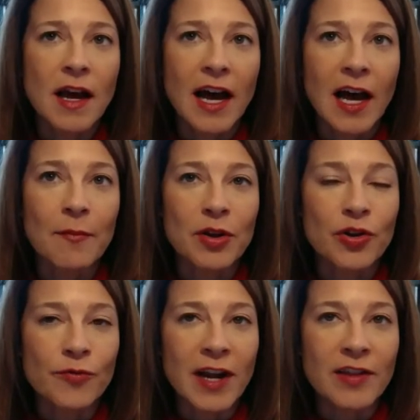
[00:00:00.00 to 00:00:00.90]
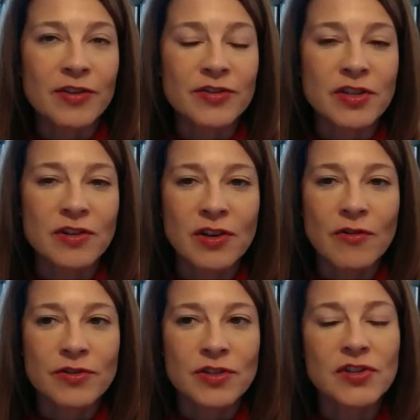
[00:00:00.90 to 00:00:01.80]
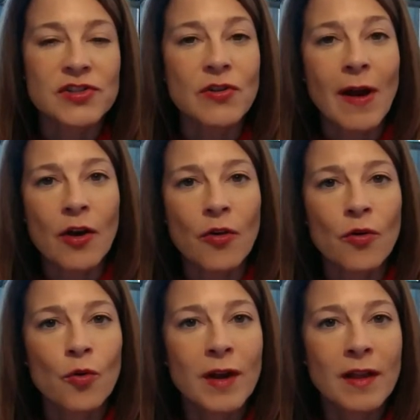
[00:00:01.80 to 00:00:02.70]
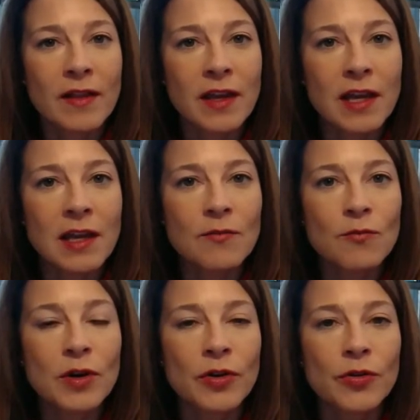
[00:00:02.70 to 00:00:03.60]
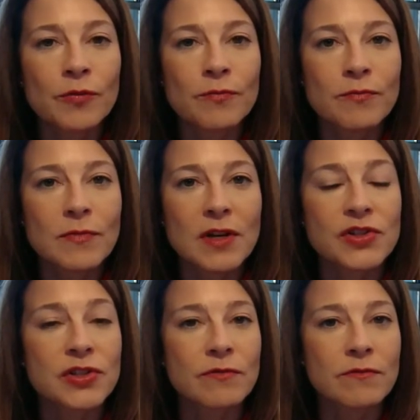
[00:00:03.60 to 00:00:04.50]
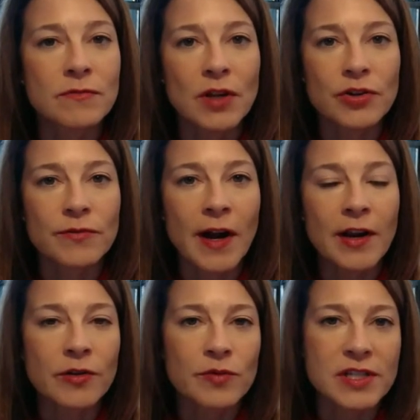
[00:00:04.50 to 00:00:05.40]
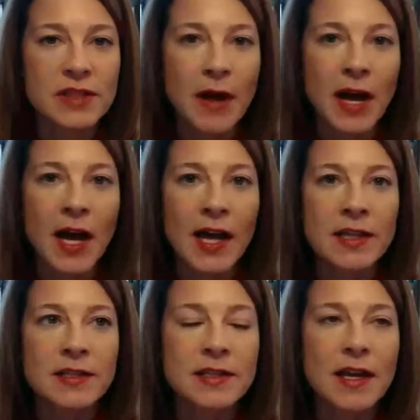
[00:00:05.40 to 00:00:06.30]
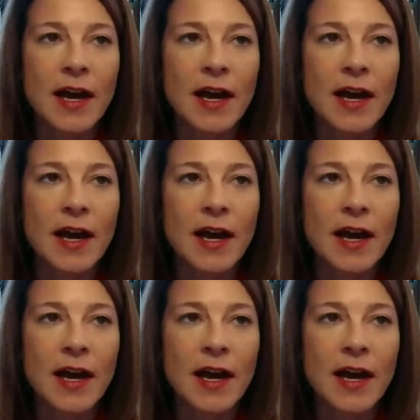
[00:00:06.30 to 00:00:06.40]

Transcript: But you're right. There's also how quickly will a certain underwriter respond?